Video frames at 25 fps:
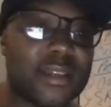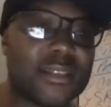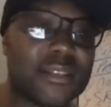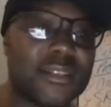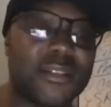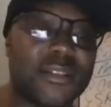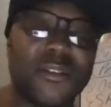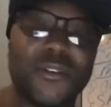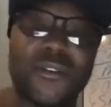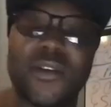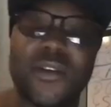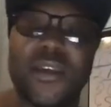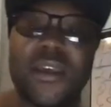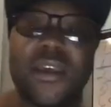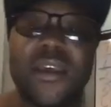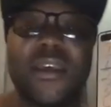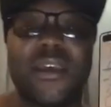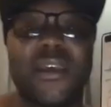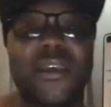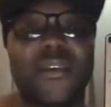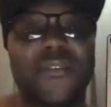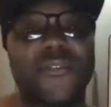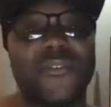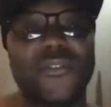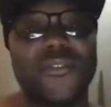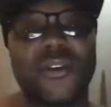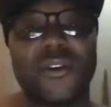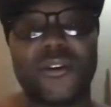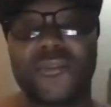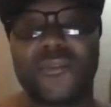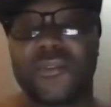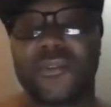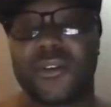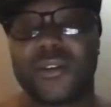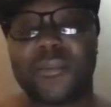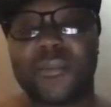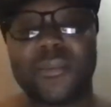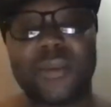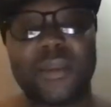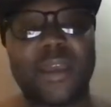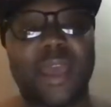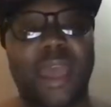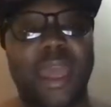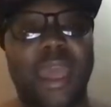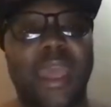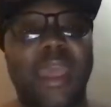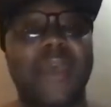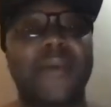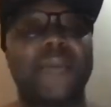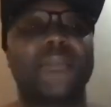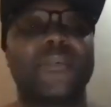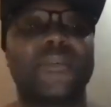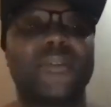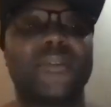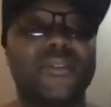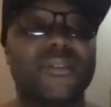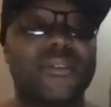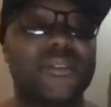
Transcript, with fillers: So if you don't want to be an Amp,